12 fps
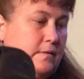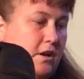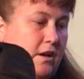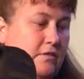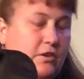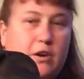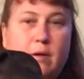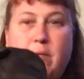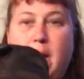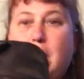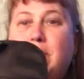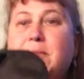I'll have to grab
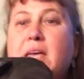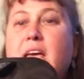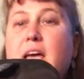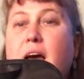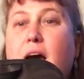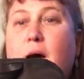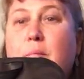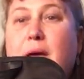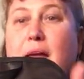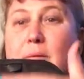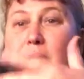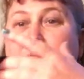that.
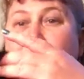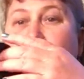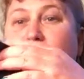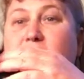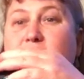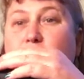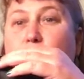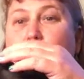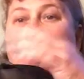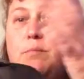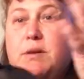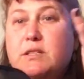Anyway, so
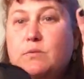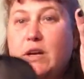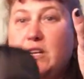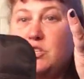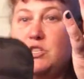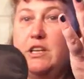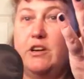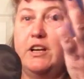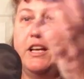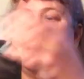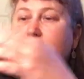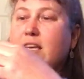the Be Switched, here it
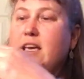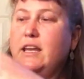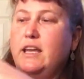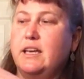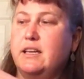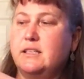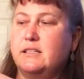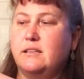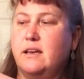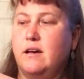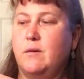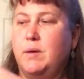is. It is
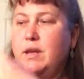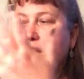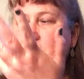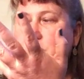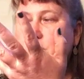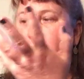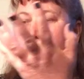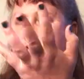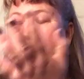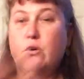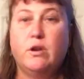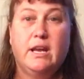an insert for a
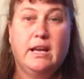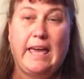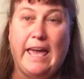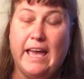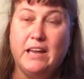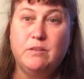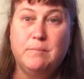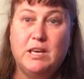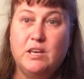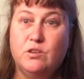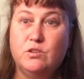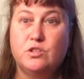tote. It can be
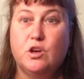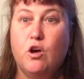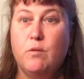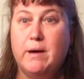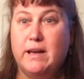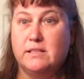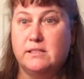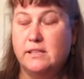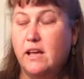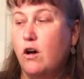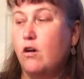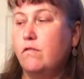used all by
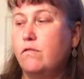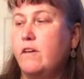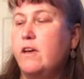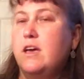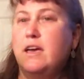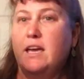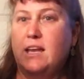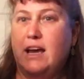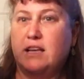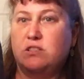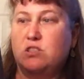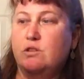itself. It
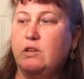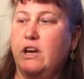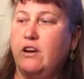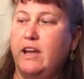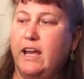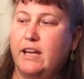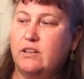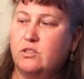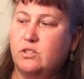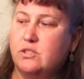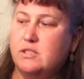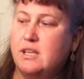has two carry
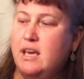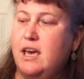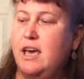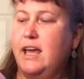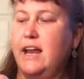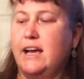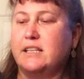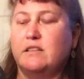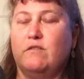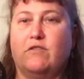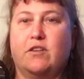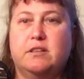handles. It has a
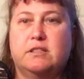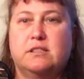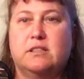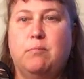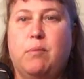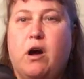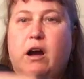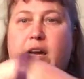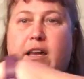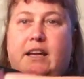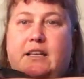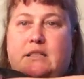front slip
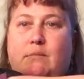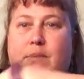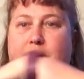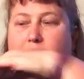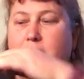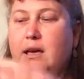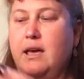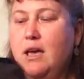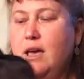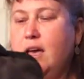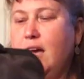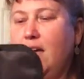pocket, nice and big.
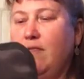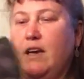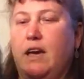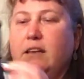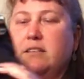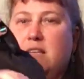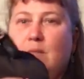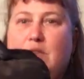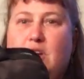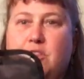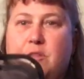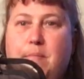And then same
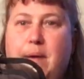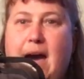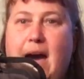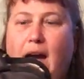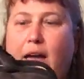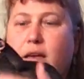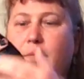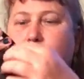thing on the back.